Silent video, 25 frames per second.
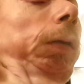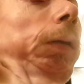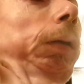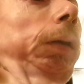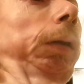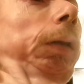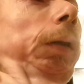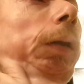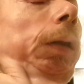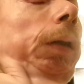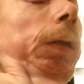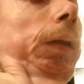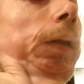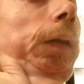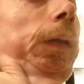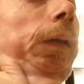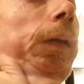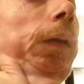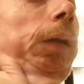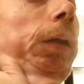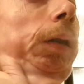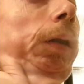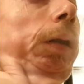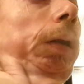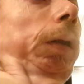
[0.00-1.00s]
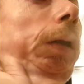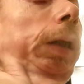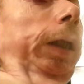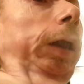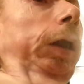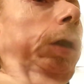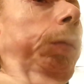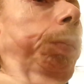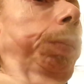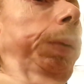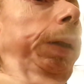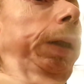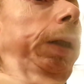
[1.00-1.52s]
Charlie from
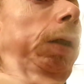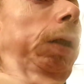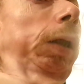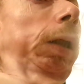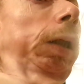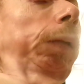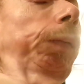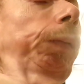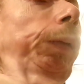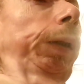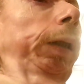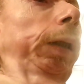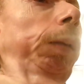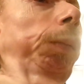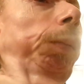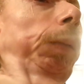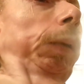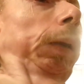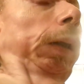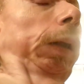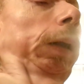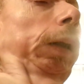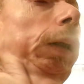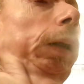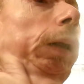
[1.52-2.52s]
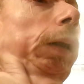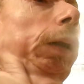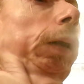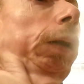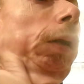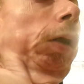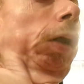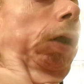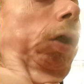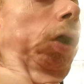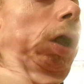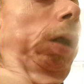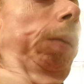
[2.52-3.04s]
they named her after
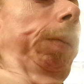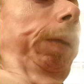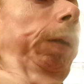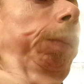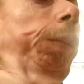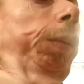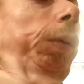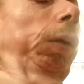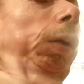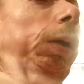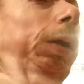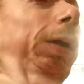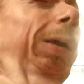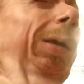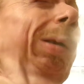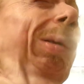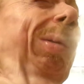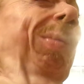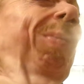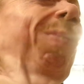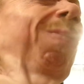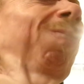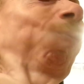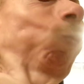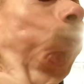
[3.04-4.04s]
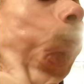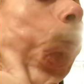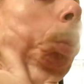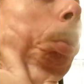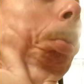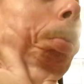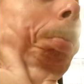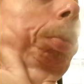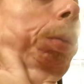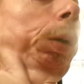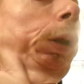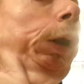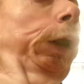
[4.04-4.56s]
her name's Charlie
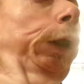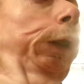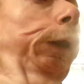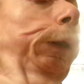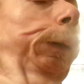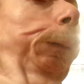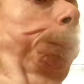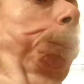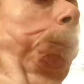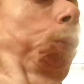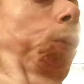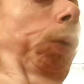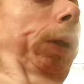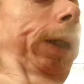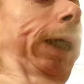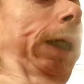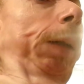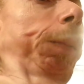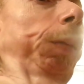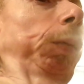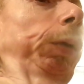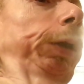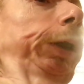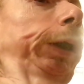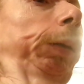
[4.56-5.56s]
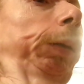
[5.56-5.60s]
Bradbury after Ray Bradbury